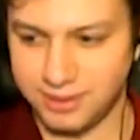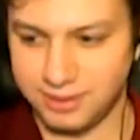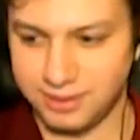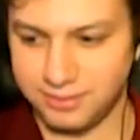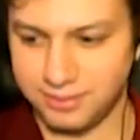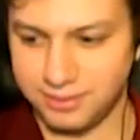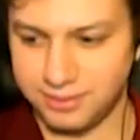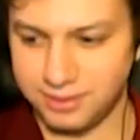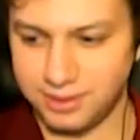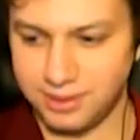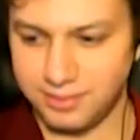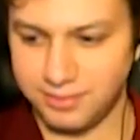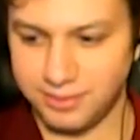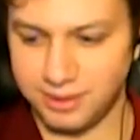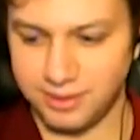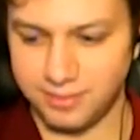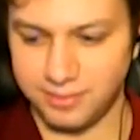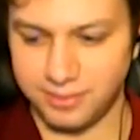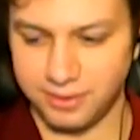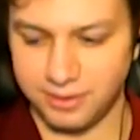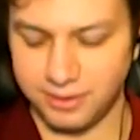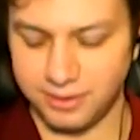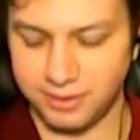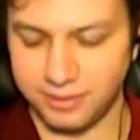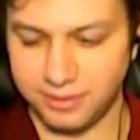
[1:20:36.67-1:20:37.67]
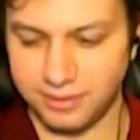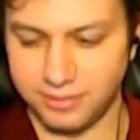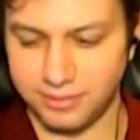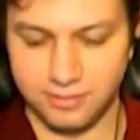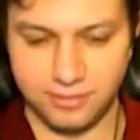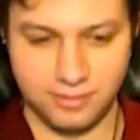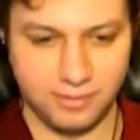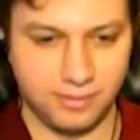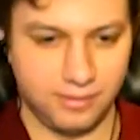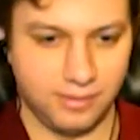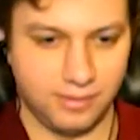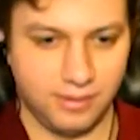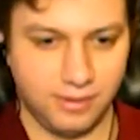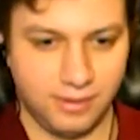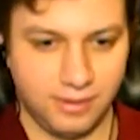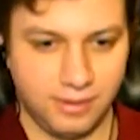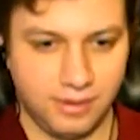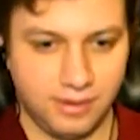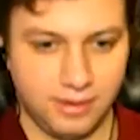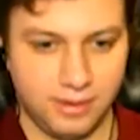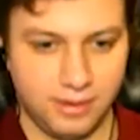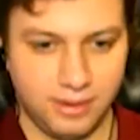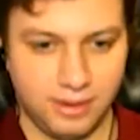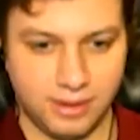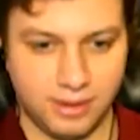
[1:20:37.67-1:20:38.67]
we're coming up on
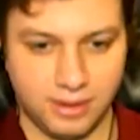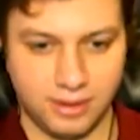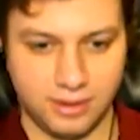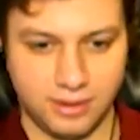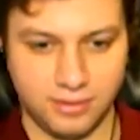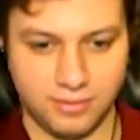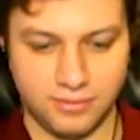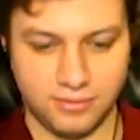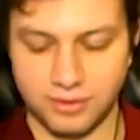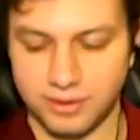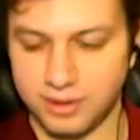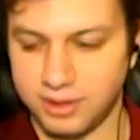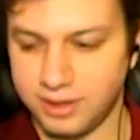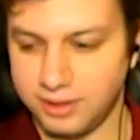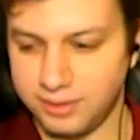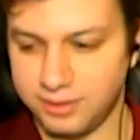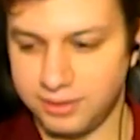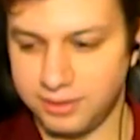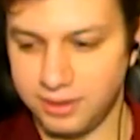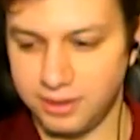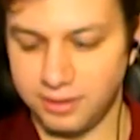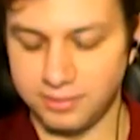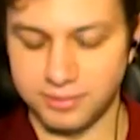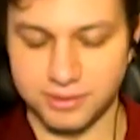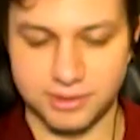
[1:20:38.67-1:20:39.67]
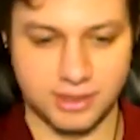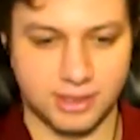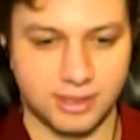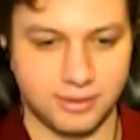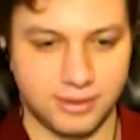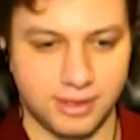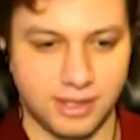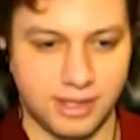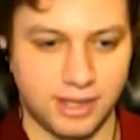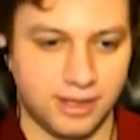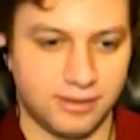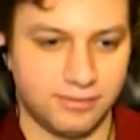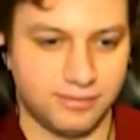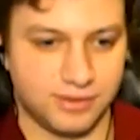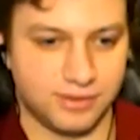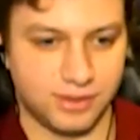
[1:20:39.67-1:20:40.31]
uh, over an hour, almost an hour and a half.